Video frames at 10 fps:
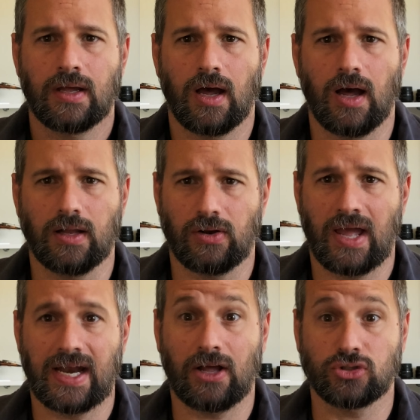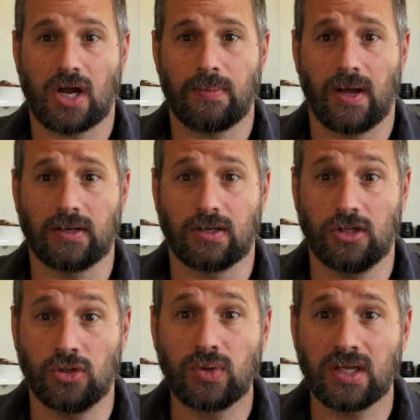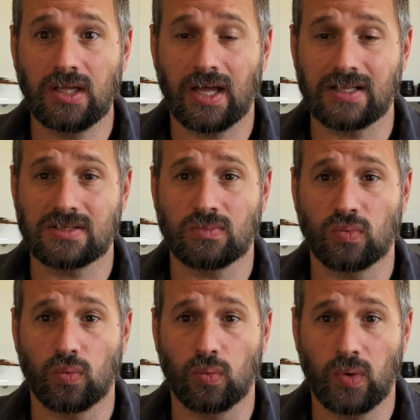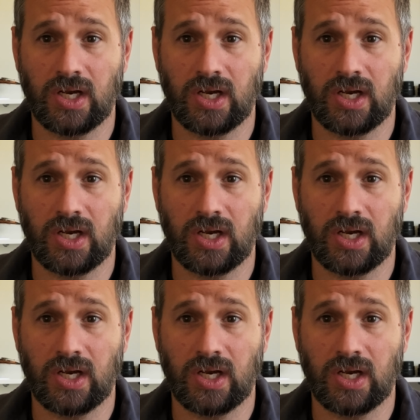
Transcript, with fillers: a little handheld tripod, you can get some